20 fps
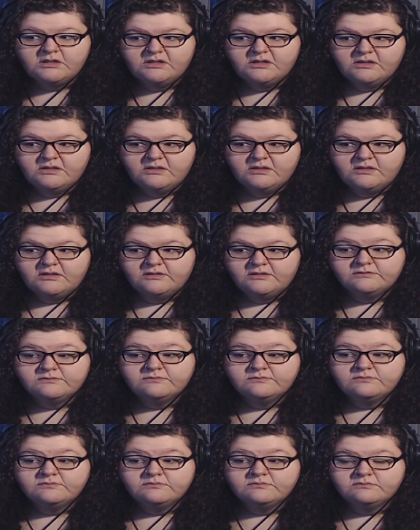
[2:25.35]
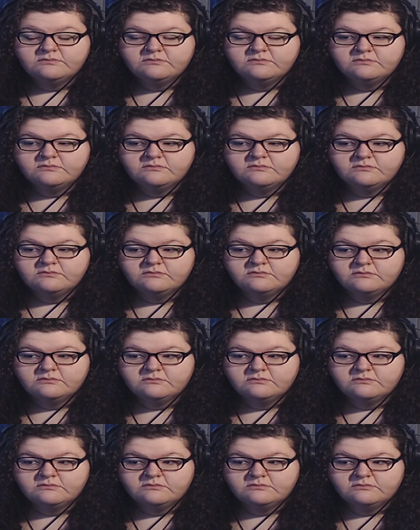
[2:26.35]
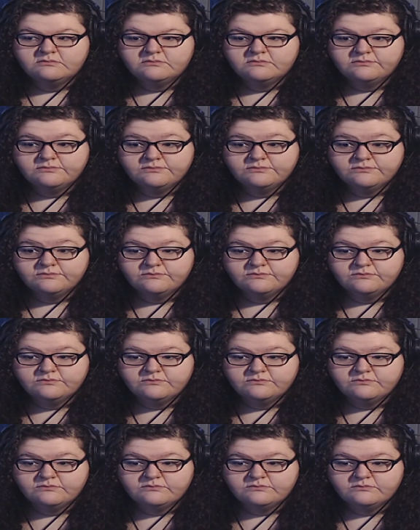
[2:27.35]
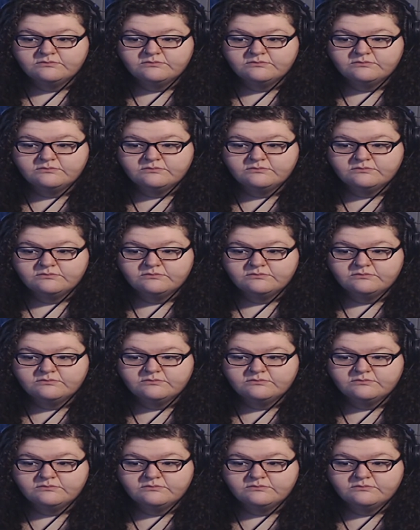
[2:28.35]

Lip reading: (silence)